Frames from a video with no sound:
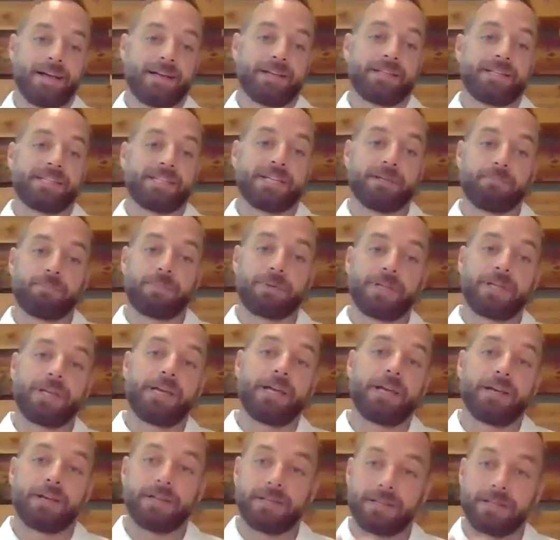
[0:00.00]

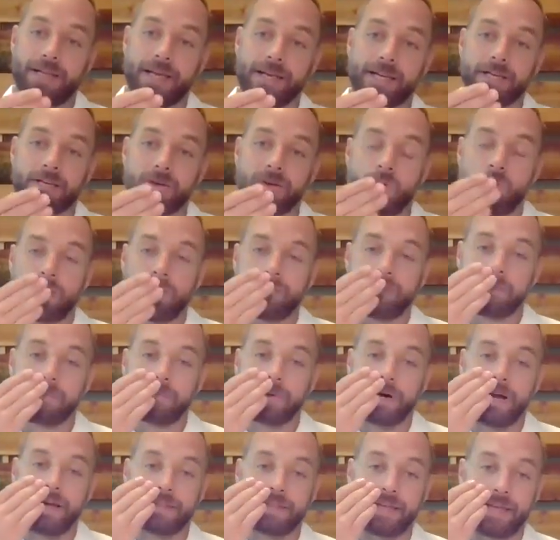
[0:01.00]
simply take a normal
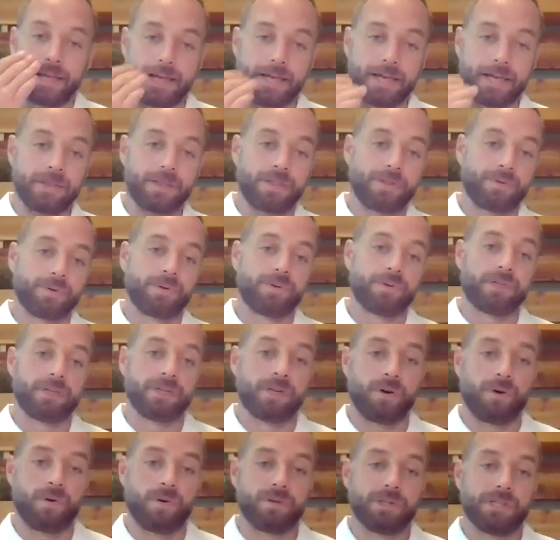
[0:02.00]
breath in through the
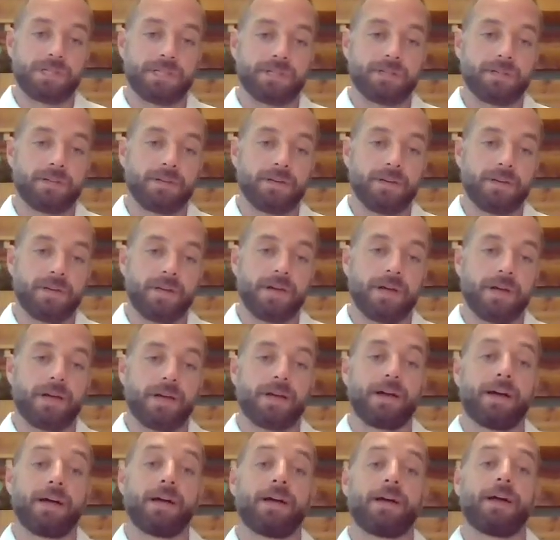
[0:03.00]
nose
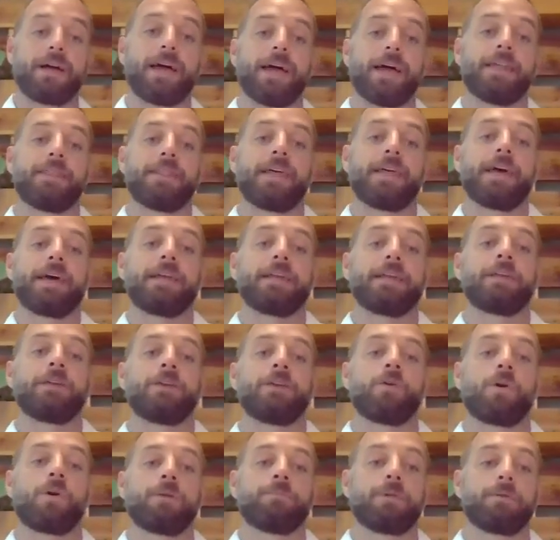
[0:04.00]
and then a
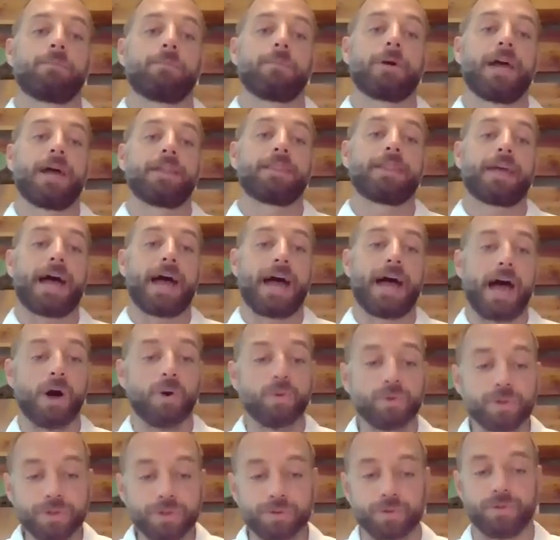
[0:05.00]
normal breath
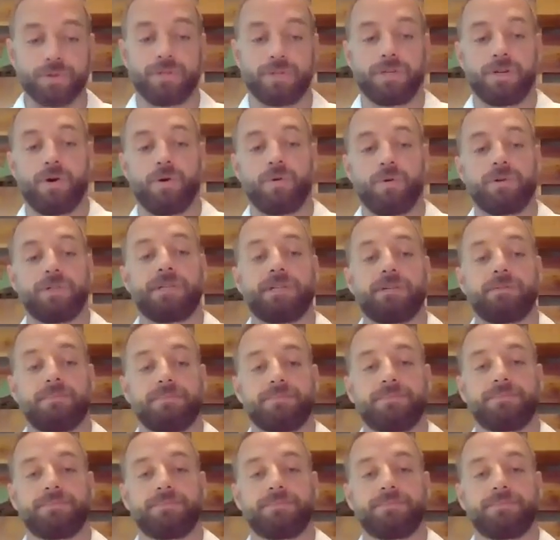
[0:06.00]
out through the nose,